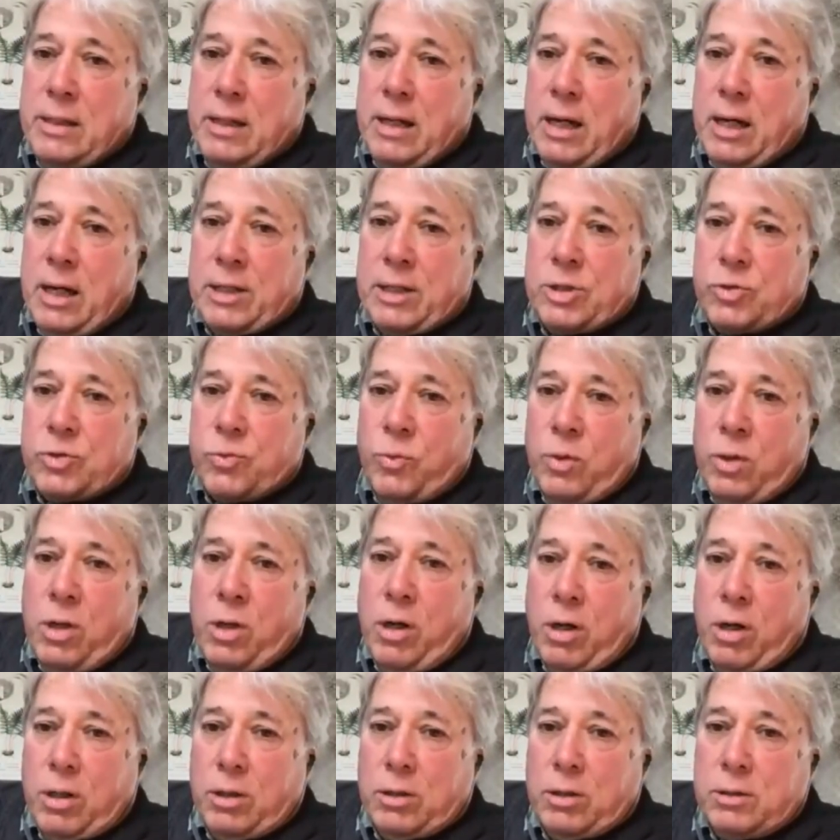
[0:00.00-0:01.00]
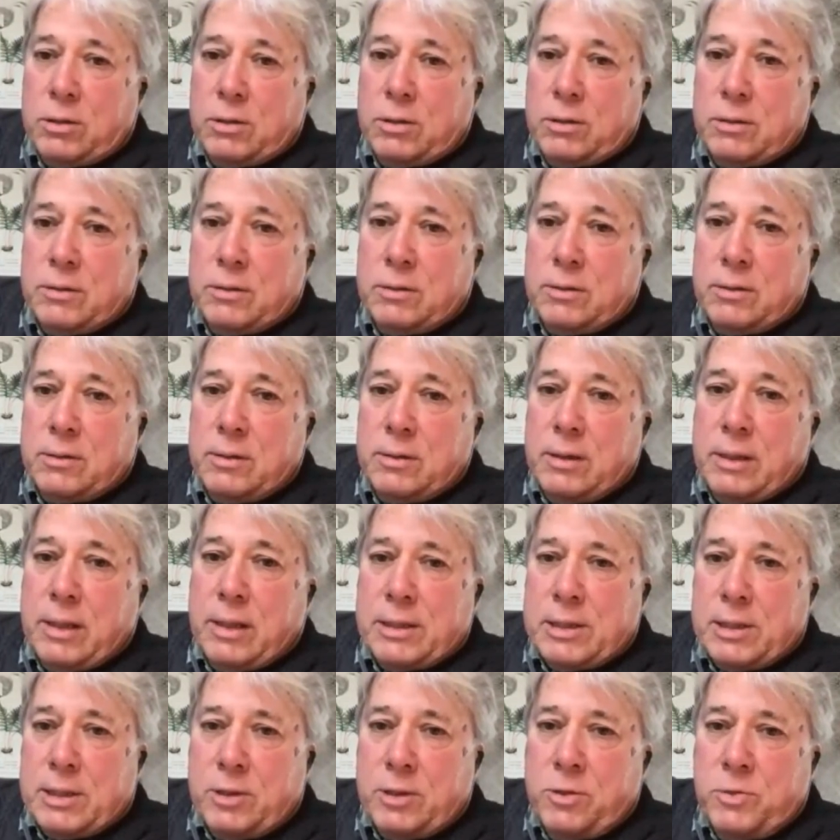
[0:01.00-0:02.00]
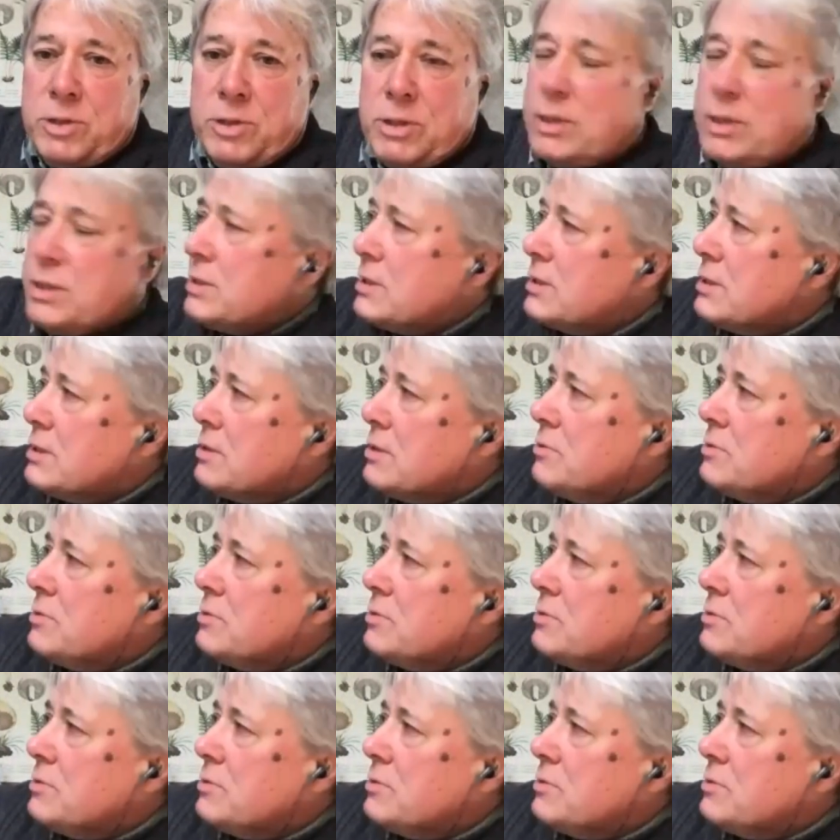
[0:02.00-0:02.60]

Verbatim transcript: on his wall. I said, "Who's this?